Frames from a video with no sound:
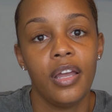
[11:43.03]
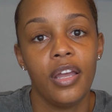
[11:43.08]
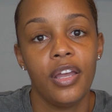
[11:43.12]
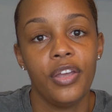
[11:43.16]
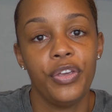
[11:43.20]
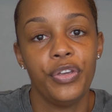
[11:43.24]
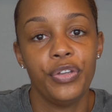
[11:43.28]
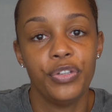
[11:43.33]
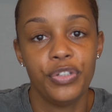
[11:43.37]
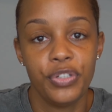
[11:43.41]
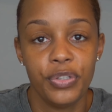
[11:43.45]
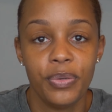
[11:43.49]

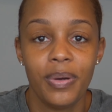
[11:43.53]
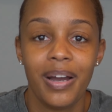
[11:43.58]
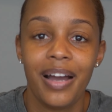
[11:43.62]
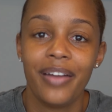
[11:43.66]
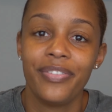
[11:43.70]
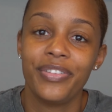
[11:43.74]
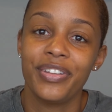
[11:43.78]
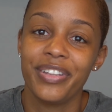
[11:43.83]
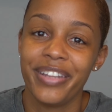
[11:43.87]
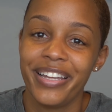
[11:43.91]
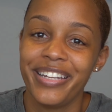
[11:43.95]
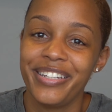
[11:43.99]
you do
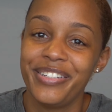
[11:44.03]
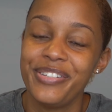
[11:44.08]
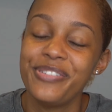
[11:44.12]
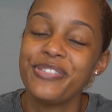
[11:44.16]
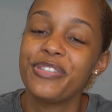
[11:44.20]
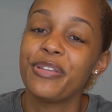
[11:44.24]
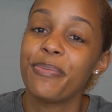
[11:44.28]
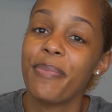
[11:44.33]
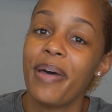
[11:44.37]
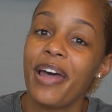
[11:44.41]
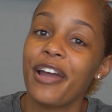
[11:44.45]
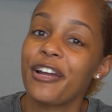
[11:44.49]
have to like do
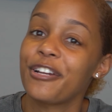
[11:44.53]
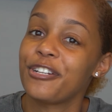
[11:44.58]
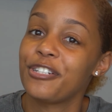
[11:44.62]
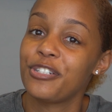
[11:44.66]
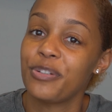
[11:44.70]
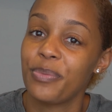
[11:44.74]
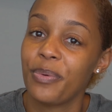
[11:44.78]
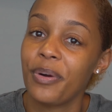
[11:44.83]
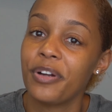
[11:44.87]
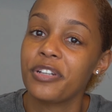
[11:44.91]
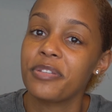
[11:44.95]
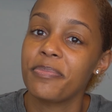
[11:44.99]
some
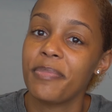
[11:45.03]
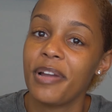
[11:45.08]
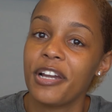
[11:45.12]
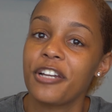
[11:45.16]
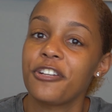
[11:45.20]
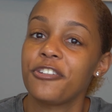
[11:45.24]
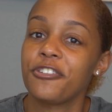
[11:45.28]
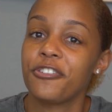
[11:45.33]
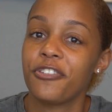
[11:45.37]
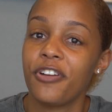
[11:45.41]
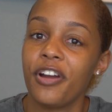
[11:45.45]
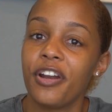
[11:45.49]
extra work, some
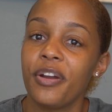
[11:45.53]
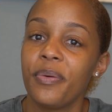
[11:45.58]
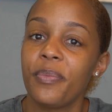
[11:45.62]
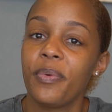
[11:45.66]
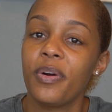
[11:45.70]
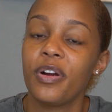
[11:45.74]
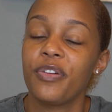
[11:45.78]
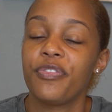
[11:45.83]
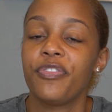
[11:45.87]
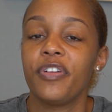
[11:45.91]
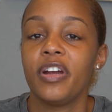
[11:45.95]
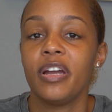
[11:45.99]
extra credit
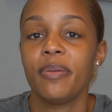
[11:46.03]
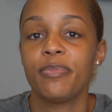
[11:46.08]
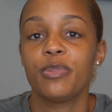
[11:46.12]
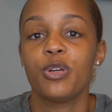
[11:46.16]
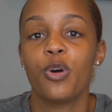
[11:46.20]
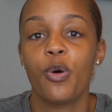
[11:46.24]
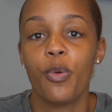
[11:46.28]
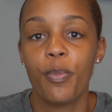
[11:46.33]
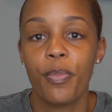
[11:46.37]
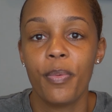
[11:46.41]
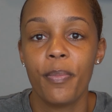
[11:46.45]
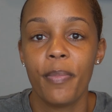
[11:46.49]
work for him to
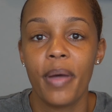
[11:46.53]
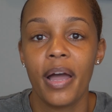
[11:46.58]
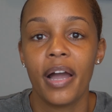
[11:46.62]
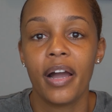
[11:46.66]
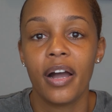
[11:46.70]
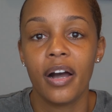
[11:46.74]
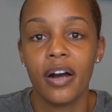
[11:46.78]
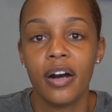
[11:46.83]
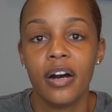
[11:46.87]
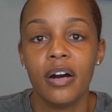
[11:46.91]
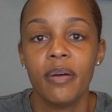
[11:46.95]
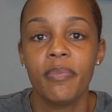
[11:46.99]
open
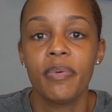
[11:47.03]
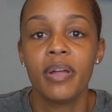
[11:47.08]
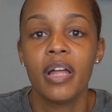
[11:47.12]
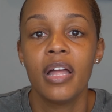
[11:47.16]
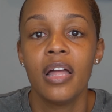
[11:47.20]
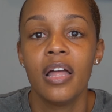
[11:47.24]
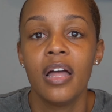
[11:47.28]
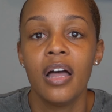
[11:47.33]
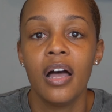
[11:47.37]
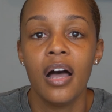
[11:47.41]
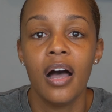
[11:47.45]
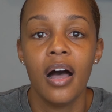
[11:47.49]
back up
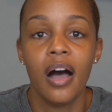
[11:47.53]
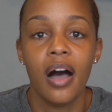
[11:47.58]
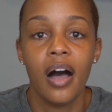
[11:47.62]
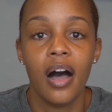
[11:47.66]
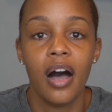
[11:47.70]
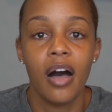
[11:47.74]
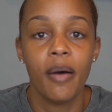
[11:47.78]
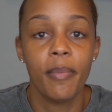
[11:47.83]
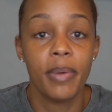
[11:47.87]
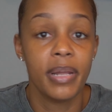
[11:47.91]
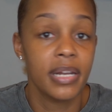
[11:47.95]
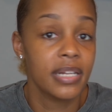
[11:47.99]

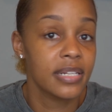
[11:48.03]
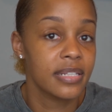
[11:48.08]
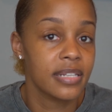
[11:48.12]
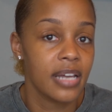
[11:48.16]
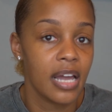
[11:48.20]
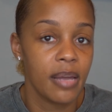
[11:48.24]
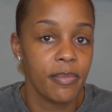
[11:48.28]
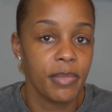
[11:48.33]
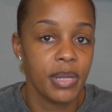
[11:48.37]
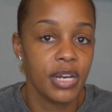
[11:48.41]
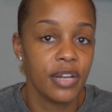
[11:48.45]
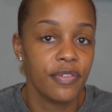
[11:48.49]
an
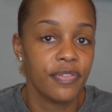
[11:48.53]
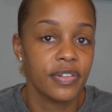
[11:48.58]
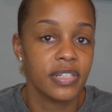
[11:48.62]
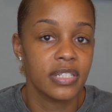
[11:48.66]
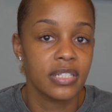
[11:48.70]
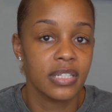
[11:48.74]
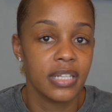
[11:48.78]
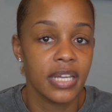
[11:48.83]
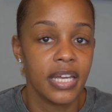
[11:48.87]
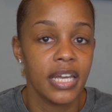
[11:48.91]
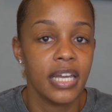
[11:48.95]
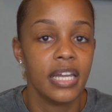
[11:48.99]
assignment if
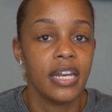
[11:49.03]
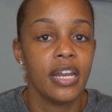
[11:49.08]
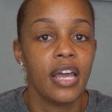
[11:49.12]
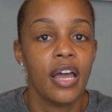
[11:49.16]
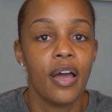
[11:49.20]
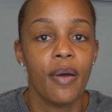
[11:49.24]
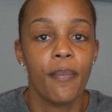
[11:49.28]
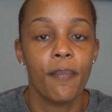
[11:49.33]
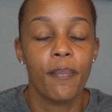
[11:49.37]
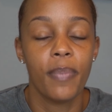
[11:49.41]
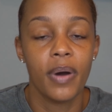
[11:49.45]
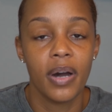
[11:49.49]
it's late.
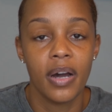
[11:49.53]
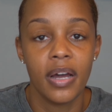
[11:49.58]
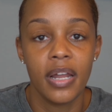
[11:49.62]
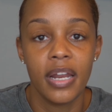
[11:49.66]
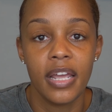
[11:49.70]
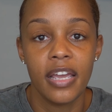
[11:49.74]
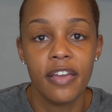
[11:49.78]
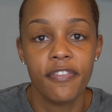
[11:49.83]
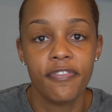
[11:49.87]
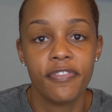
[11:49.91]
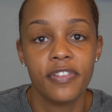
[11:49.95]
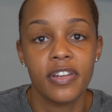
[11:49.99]

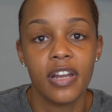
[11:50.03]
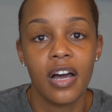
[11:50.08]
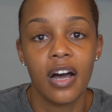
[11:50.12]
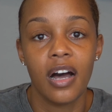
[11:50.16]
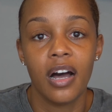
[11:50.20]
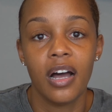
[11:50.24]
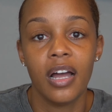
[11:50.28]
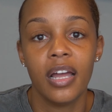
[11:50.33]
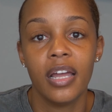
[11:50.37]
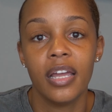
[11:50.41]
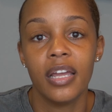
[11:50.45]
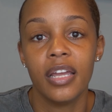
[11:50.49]
But if
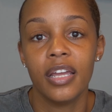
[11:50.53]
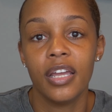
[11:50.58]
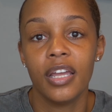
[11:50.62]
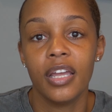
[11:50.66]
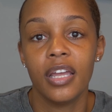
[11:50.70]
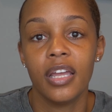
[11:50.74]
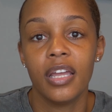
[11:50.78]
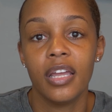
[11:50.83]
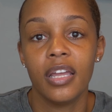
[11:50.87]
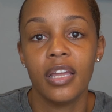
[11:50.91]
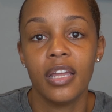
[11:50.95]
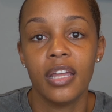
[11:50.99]
not,
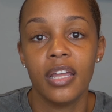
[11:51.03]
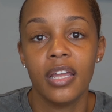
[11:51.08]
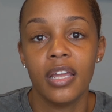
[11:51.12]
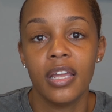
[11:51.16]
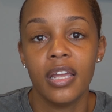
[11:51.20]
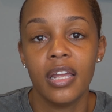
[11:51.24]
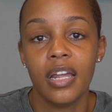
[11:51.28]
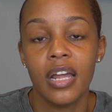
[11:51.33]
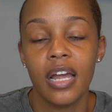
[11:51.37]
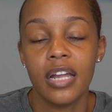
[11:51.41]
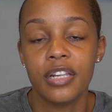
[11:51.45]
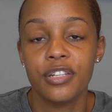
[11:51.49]

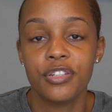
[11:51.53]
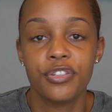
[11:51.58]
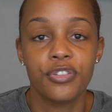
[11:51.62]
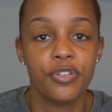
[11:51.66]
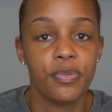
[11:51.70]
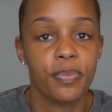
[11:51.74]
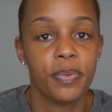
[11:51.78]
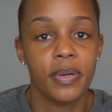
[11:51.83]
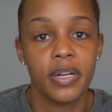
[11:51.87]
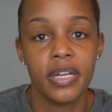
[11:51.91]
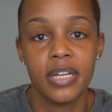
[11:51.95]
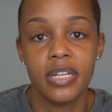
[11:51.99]
it's
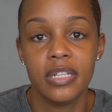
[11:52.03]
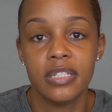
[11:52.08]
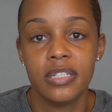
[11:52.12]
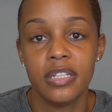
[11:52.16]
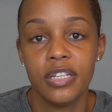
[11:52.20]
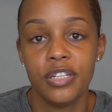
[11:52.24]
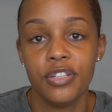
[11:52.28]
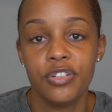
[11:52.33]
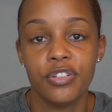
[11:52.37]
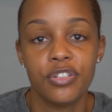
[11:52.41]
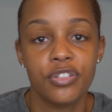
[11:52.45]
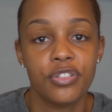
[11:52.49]
super
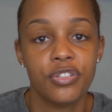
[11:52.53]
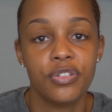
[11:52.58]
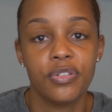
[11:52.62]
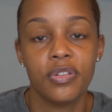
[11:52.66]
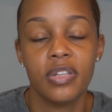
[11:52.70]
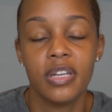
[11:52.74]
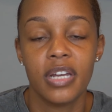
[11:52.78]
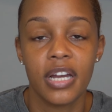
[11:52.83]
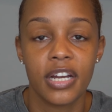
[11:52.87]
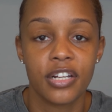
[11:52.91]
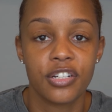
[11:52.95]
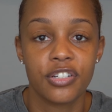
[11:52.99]
easy. You just do
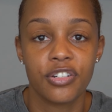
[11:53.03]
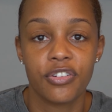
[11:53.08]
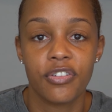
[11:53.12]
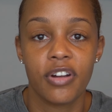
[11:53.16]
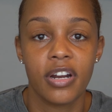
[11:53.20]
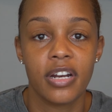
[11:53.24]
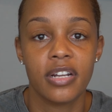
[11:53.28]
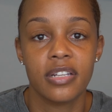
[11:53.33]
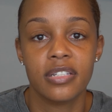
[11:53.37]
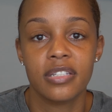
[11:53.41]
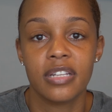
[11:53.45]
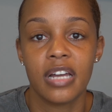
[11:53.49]
the extra
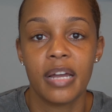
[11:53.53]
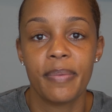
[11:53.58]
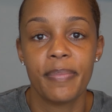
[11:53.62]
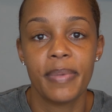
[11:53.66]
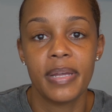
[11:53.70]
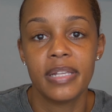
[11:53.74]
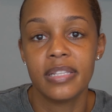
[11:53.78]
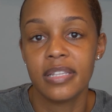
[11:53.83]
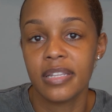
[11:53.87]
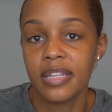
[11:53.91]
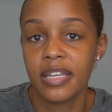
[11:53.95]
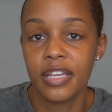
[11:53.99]
credit
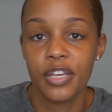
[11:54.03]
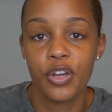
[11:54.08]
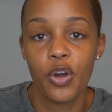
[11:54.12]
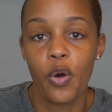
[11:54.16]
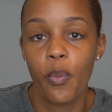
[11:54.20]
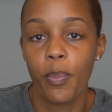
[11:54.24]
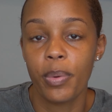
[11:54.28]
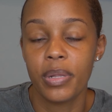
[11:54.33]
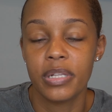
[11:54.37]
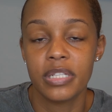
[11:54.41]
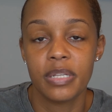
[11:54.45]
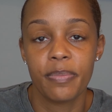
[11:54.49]
assignments and then he
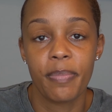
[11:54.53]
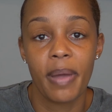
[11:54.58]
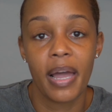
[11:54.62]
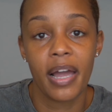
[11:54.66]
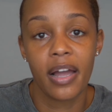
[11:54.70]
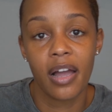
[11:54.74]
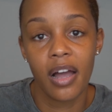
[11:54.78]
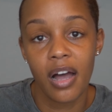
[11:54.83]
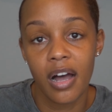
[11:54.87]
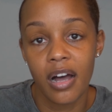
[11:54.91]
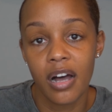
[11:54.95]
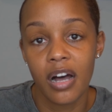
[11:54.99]
opens it
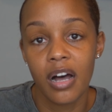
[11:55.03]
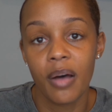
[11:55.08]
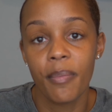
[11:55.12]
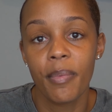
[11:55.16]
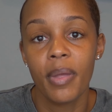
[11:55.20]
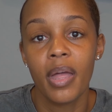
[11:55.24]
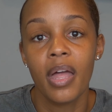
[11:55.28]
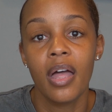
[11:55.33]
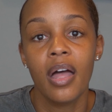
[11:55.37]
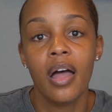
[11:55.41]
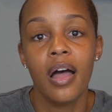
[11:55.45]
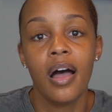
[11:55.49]
back
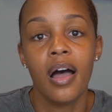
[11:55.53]
up.